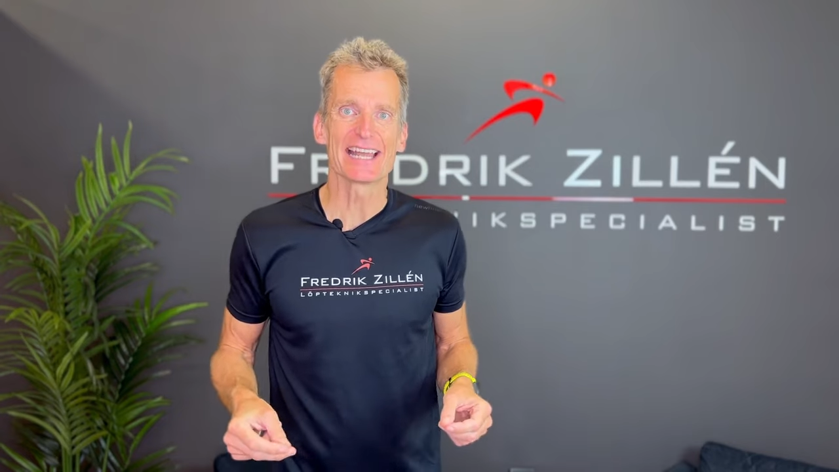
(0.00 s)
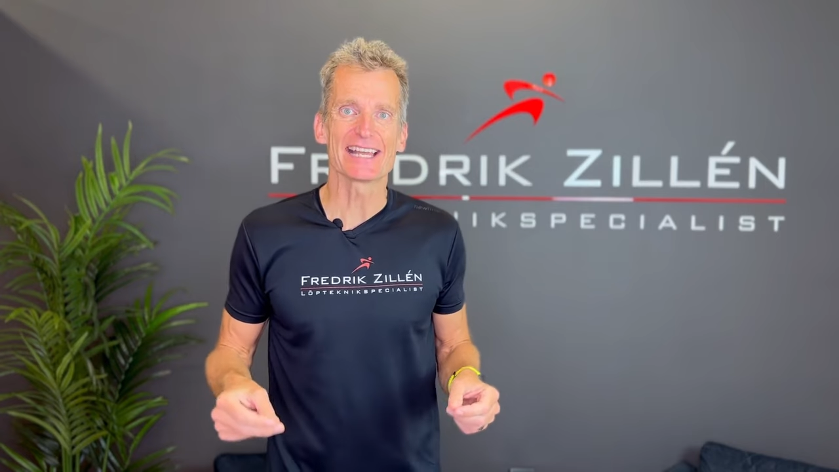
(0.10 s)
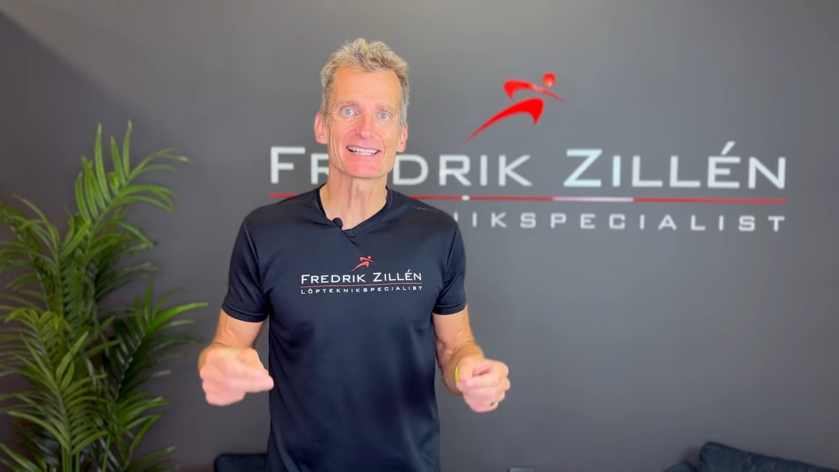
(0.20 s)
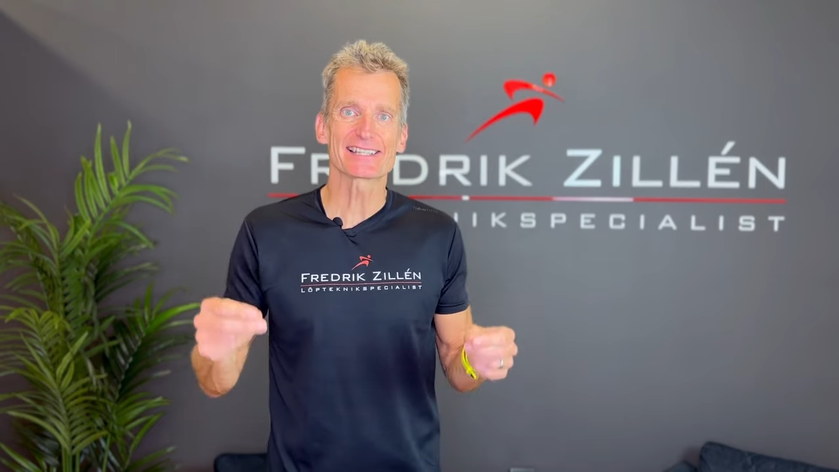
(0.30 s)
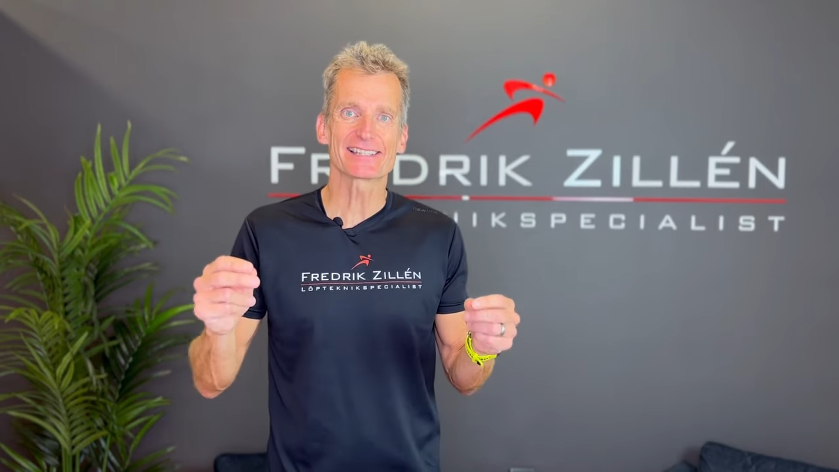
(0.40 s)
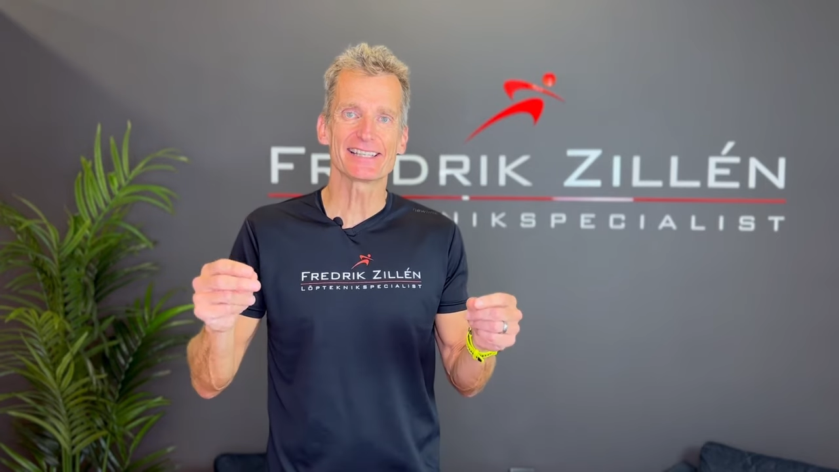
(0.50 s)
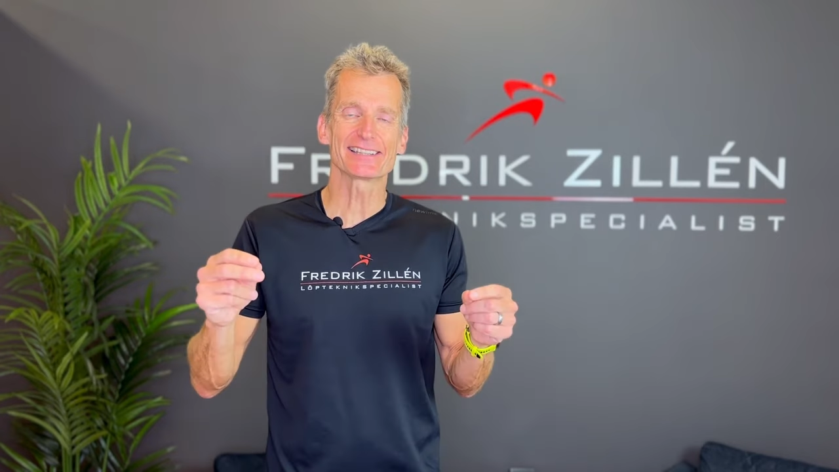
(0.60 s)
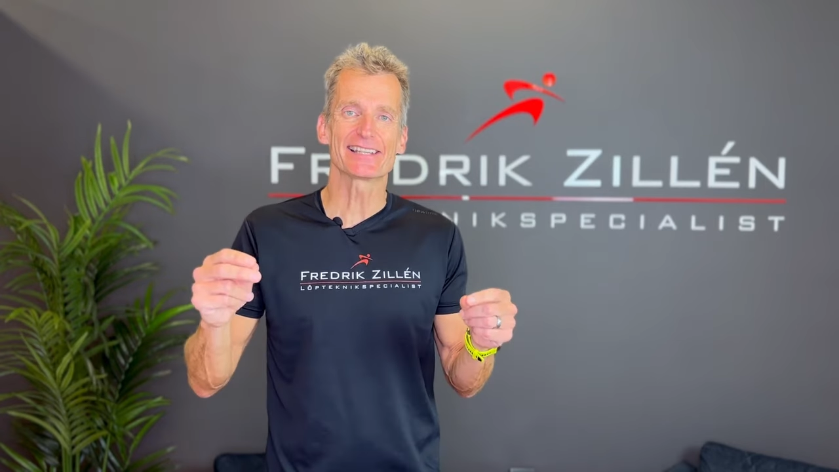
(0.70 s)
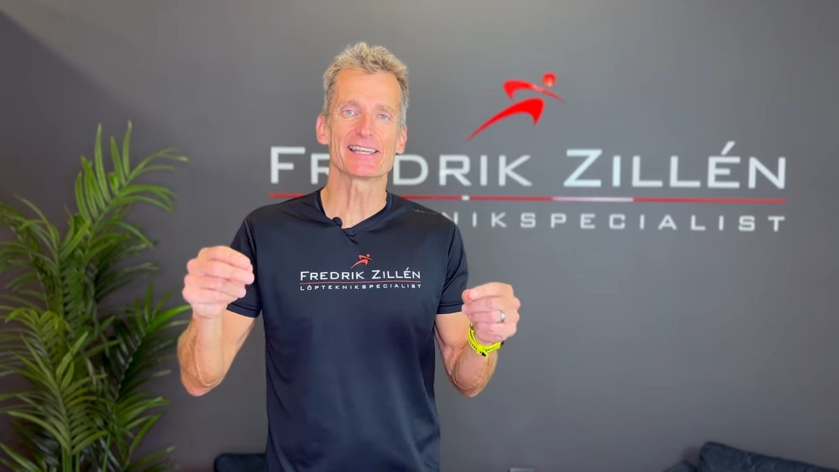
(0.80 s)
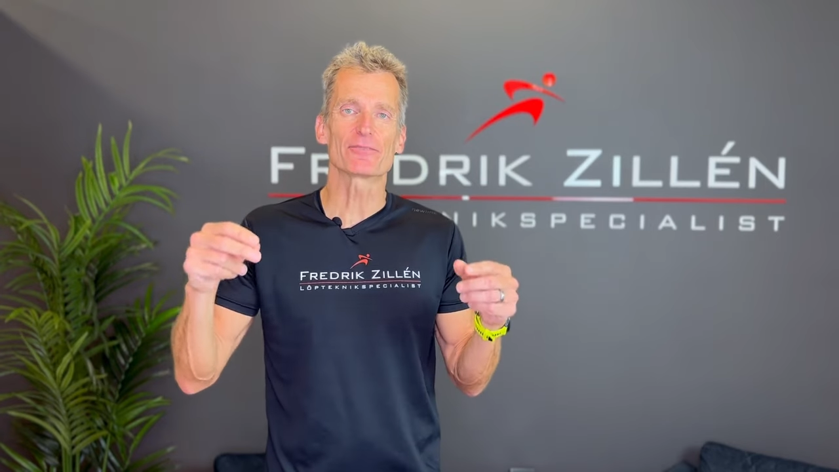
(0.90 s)
and still
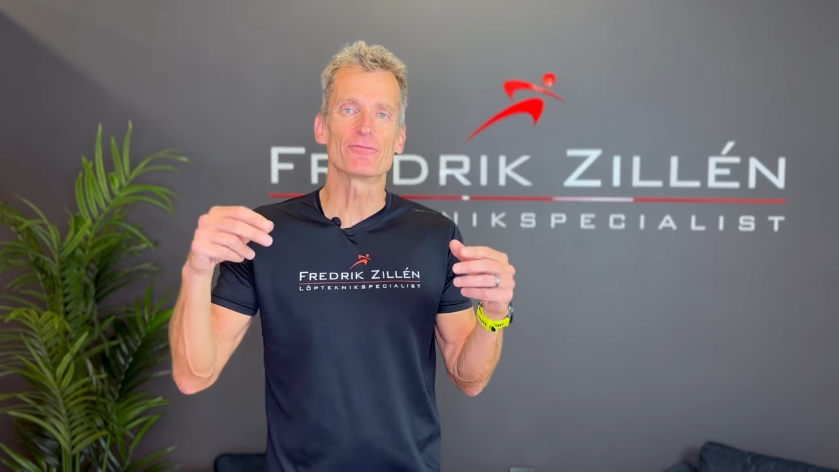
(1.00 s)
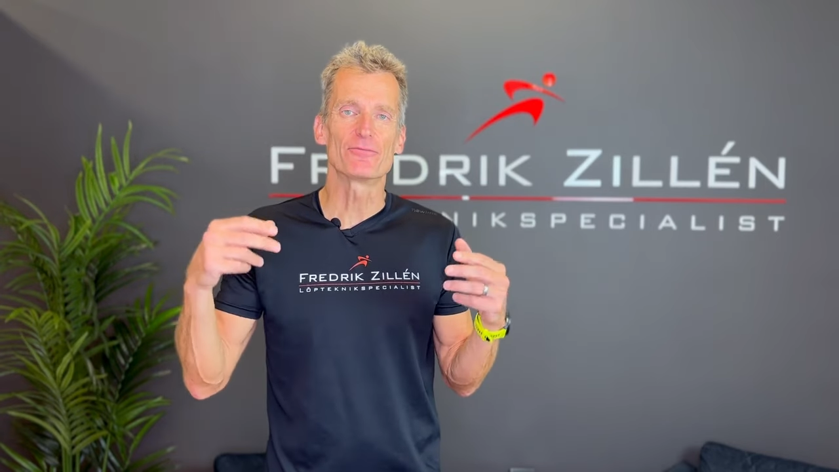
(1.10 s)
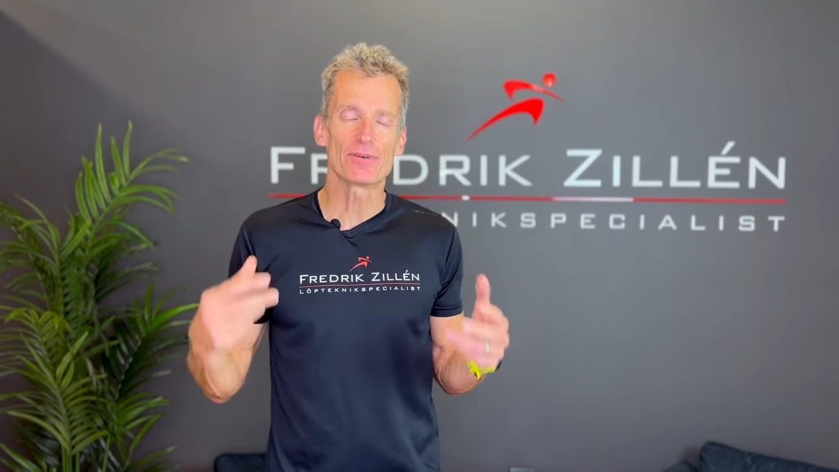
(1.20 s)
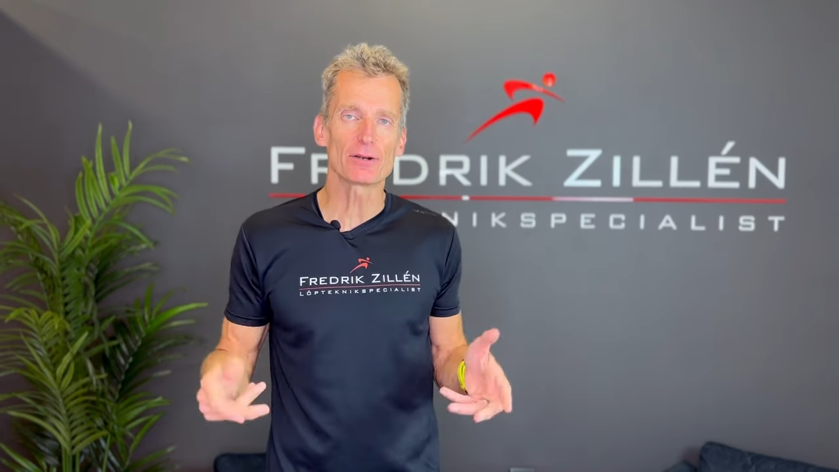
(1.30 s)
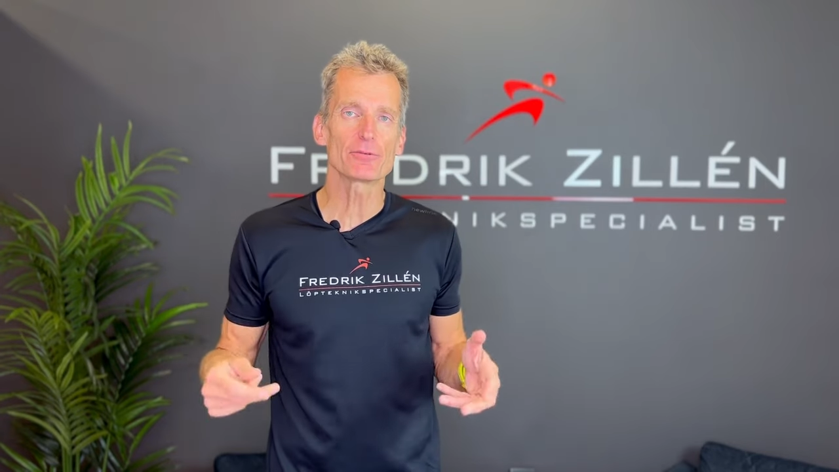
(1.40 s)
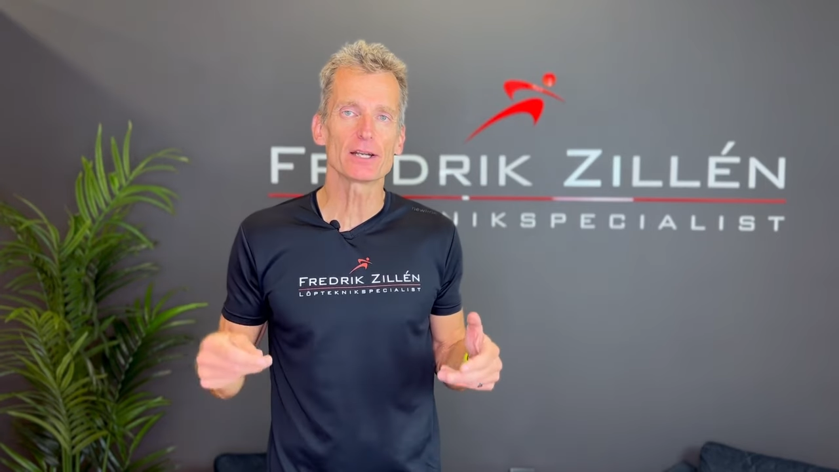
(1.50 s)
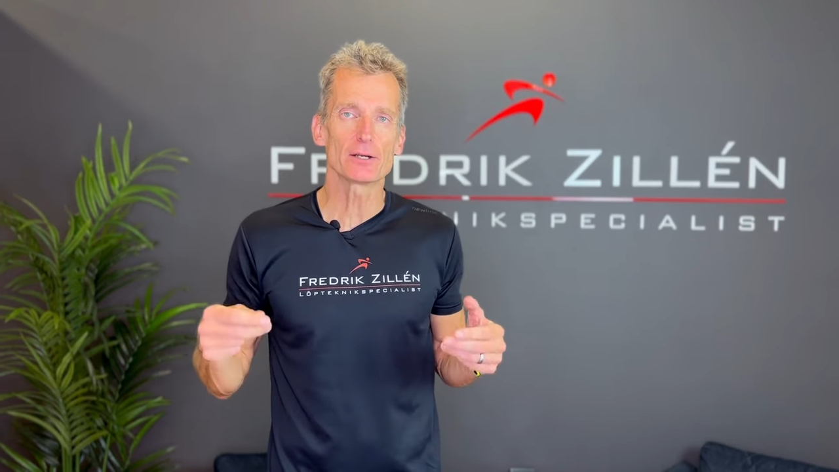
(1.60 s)
take very